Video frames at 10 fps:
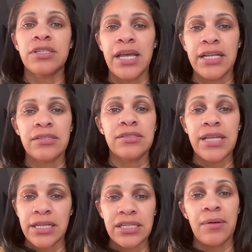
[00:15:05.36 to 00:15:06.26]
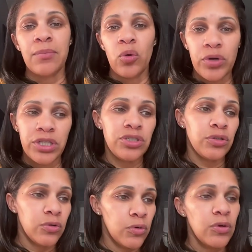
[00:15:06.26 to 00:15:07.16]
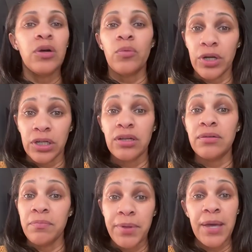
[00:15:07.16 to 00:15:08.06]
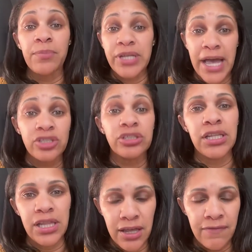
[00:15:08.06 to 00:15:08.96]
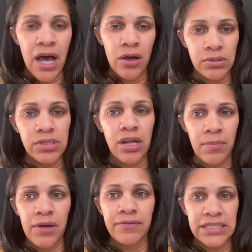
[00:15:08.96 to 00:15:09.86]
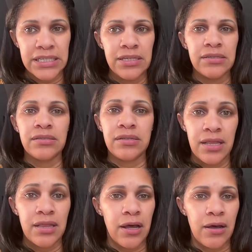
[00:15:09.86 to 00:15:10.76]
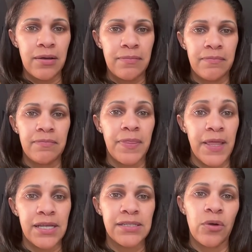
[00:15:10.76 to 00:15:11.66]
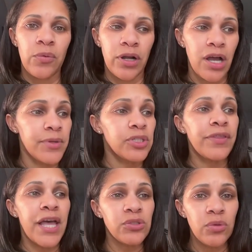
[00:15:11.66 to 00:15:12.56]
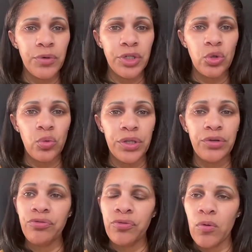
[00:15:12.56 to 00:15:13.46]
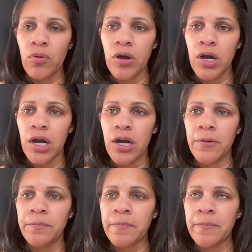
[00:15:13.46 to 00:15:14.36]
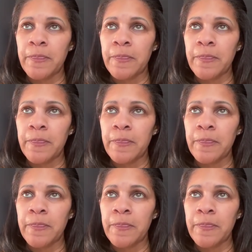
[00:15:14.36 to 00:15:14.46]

states, we're gonna be able to actually live out some of these things that we're coming. So that's what we're doing for